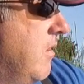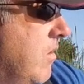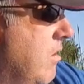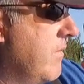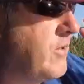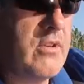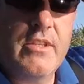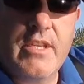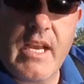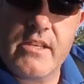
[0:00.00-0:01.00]
All I've done
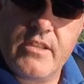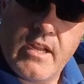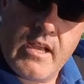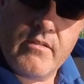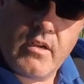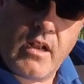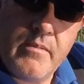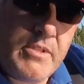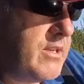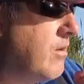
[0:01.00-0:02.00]
is cast it out and
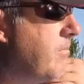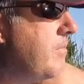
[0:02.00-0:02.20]
clipped it up.